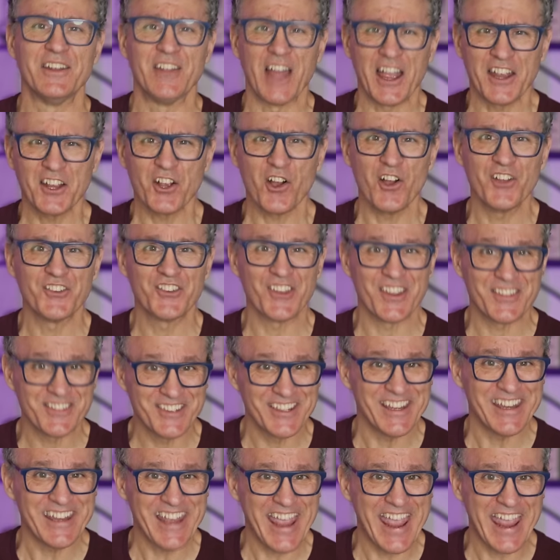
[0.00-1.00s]
Nikon's
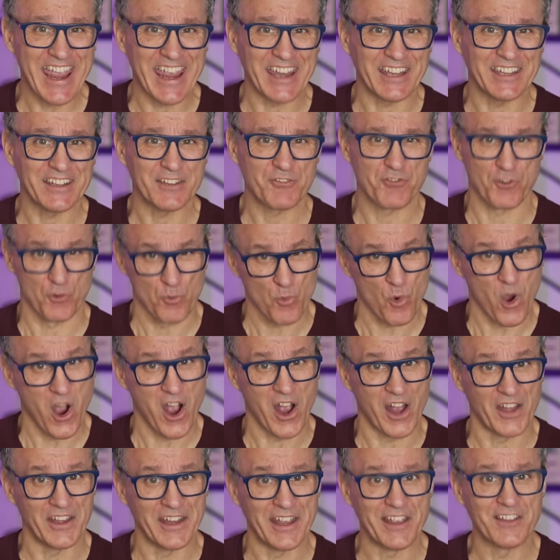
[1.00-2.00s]
Z8 for
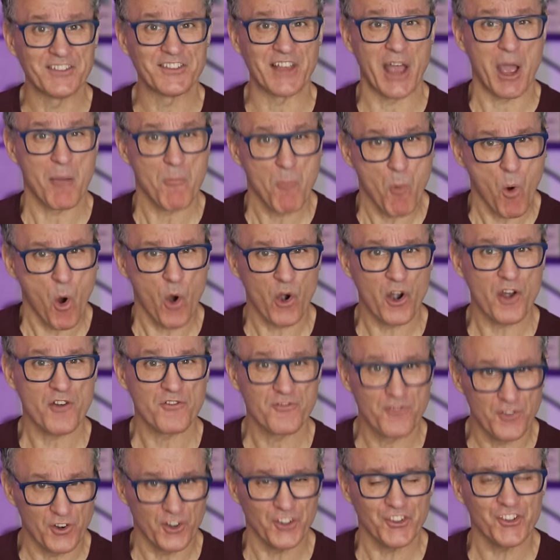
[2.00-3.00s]
one is a more
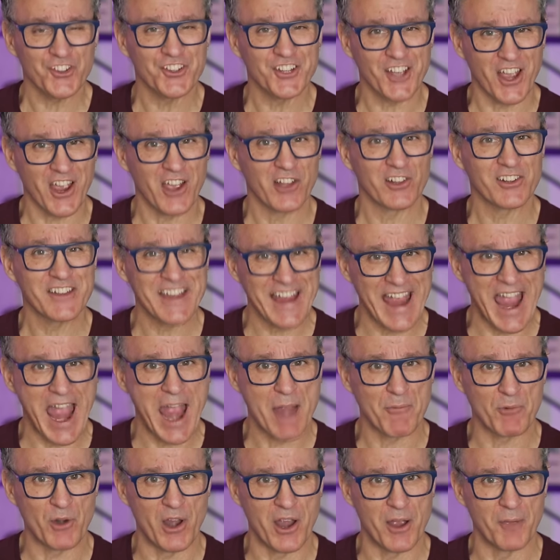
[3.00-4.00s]
versatile
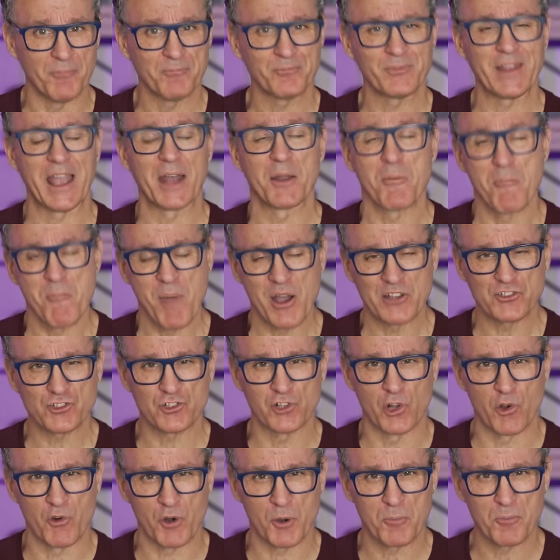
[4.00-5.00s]
camera at a much
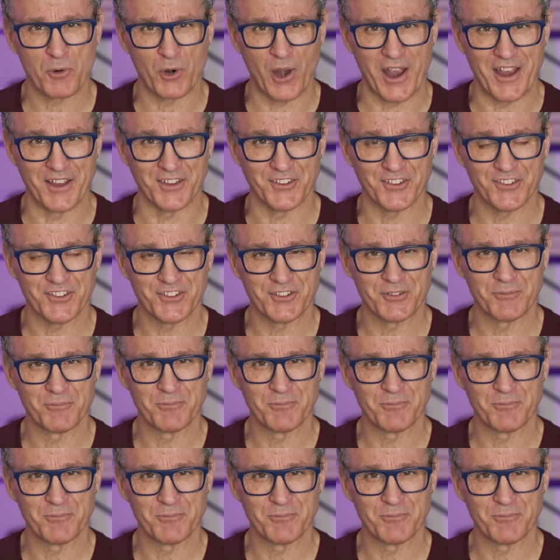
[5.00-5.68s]
lower price.